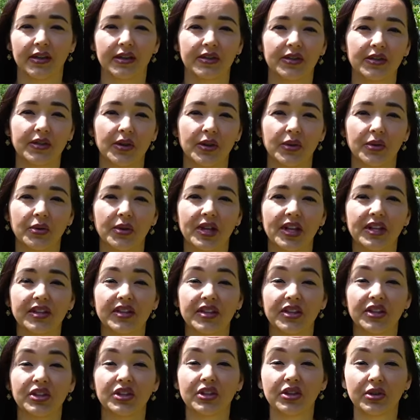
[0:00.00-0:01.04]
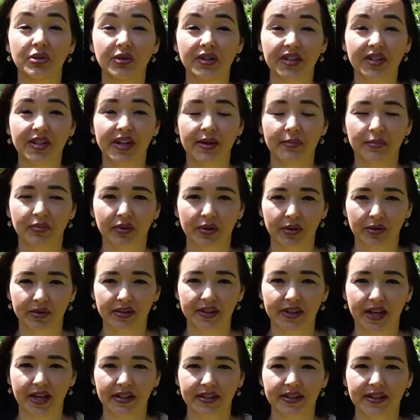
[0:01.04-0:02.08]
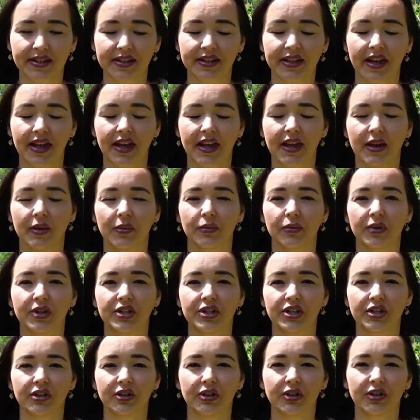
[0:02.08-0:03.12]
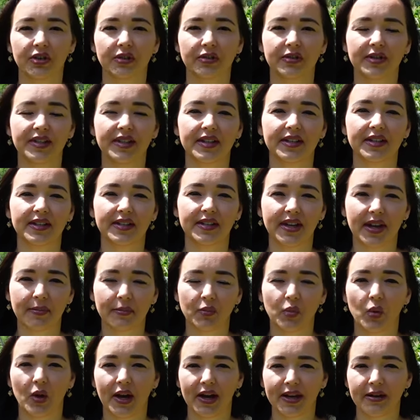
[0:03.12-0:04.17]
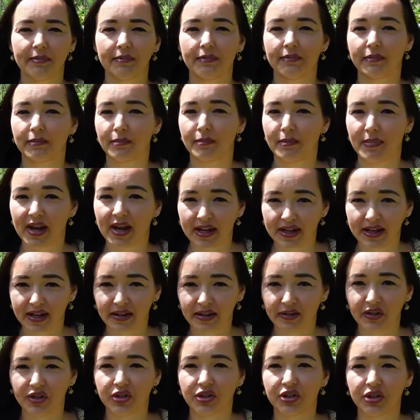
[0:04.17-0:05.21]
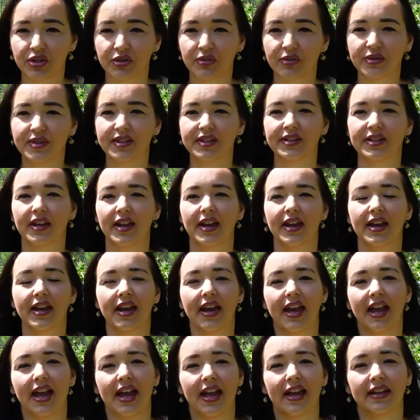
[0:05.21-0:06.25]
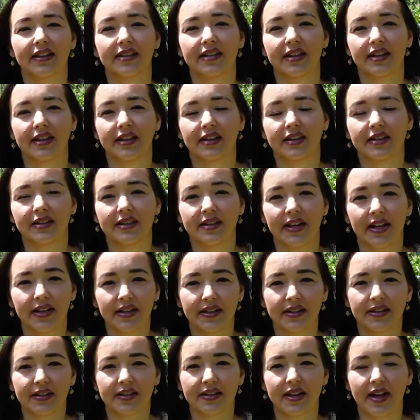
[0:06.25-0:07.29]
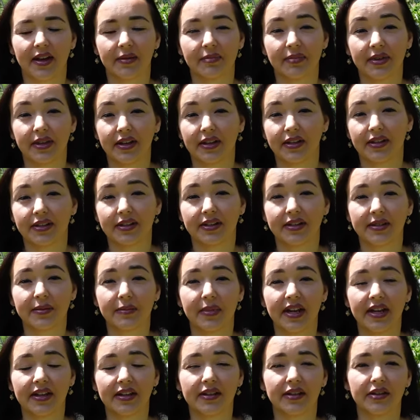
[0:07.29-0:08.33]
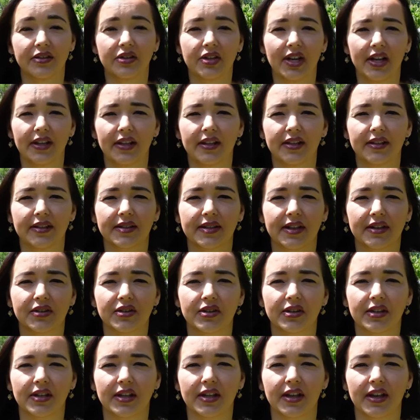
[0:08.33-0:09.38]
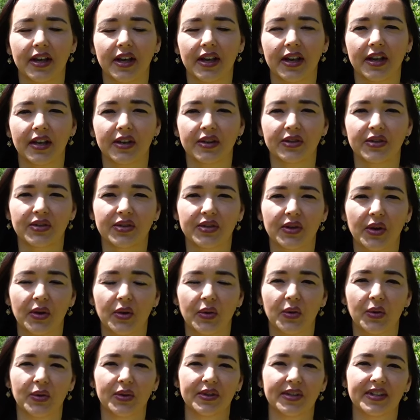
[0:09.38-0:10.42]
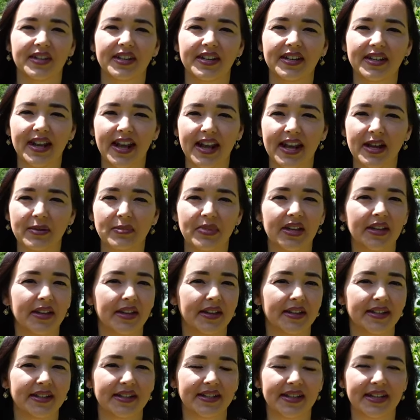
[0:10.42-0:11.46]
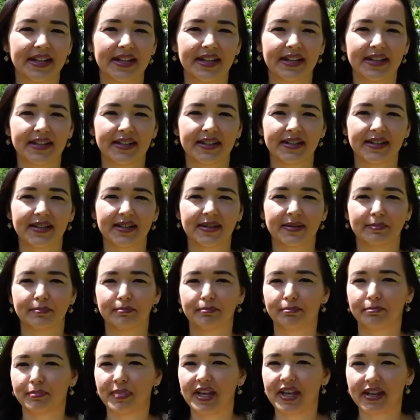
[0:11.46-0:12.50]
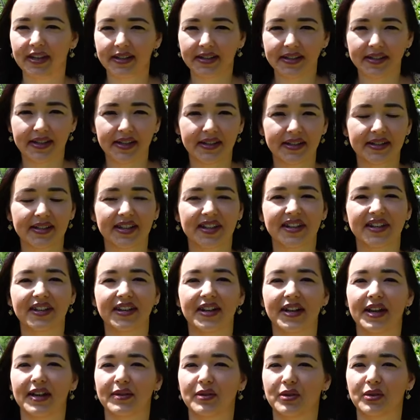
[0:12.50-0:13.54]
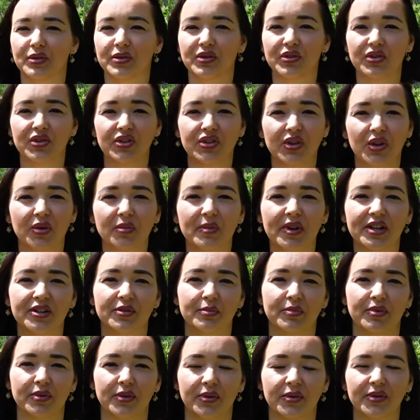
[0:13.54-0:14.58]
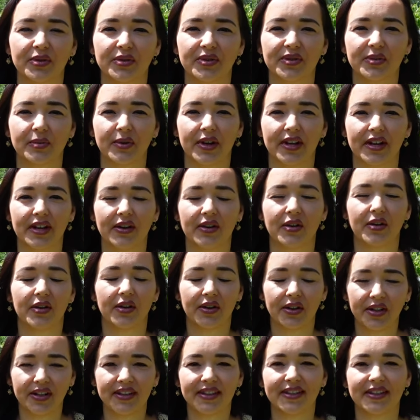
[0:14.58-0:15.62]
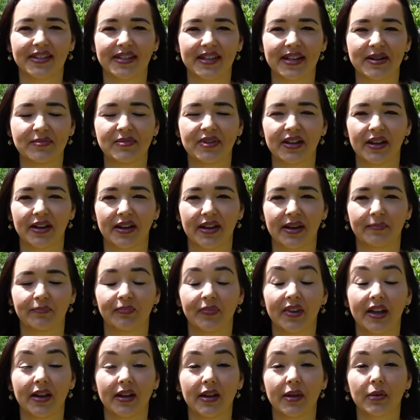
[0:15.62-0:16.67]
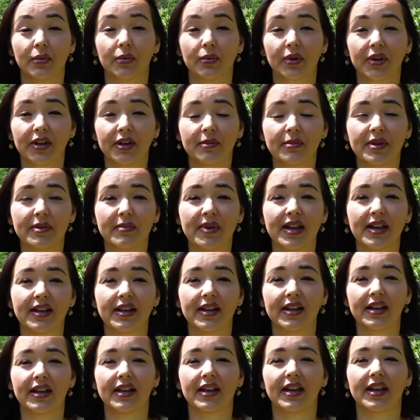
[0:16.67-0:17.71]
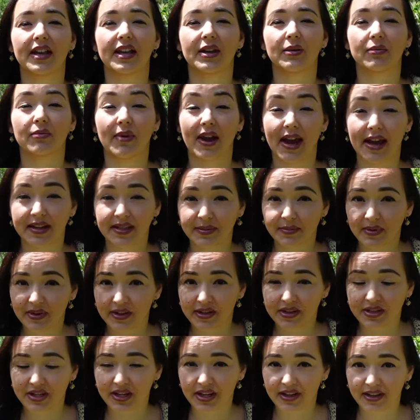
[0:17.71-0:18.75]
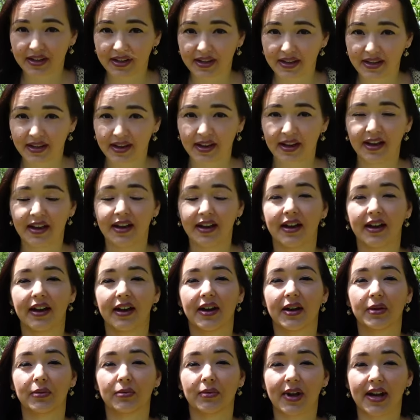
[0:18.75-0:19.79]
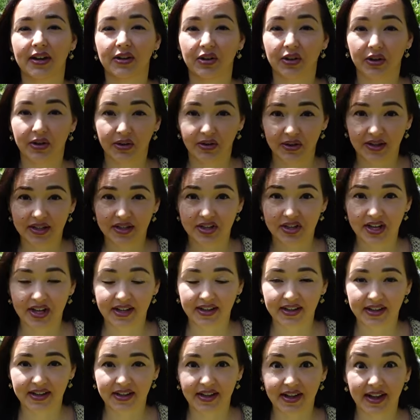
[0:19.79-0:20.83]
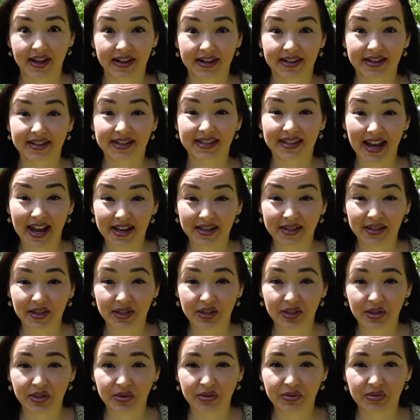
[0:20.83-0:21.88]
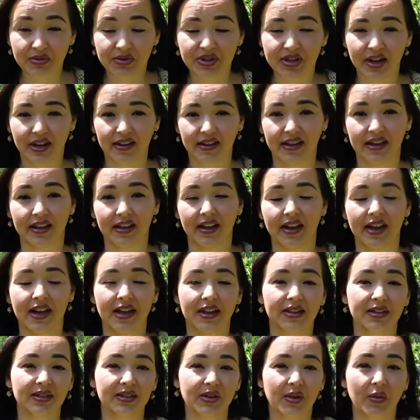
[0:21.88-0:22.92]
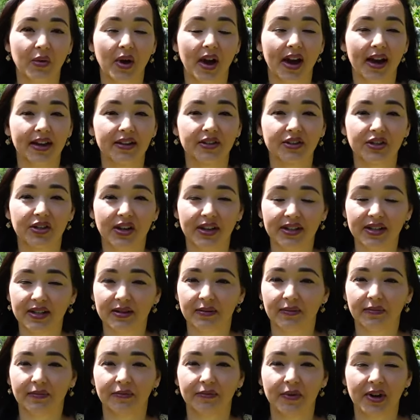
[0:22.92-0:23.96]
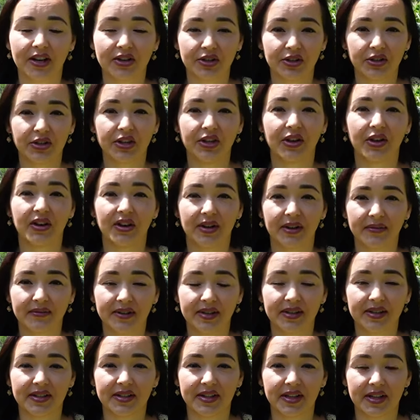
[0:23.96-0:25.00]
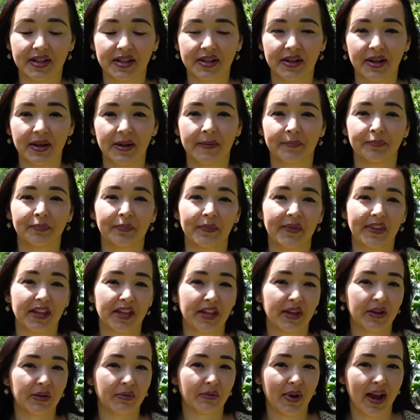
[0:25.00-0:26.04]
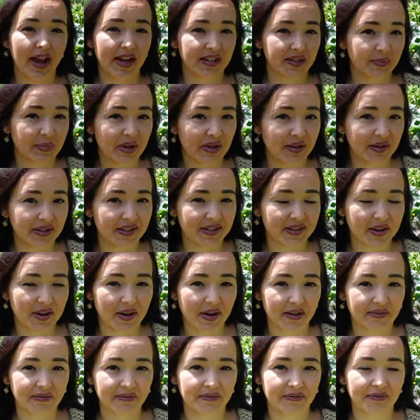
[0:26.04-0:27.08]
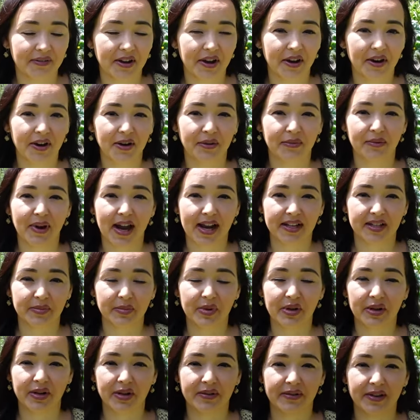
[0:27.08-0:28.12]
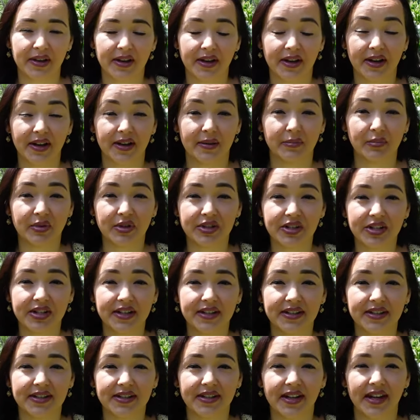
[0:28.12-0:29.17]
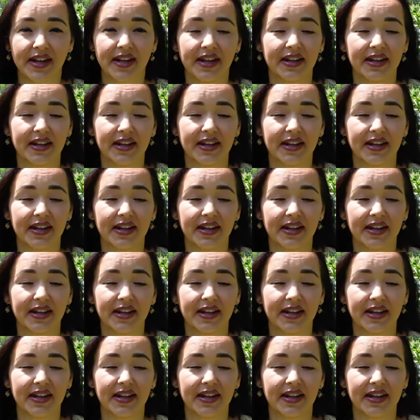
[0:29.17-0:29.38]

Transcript: So it's a two-step process which includes step one, making the juice, and the second step is making the jelly essentially. So today, because it's peak season and there's so much produce ready all at the same time, we're gonna be making a raspberry jelly, a red currant jelly, and a Saskatoon jelly. So I just freshly harvested the raspberries off our raspberry uh, bushes.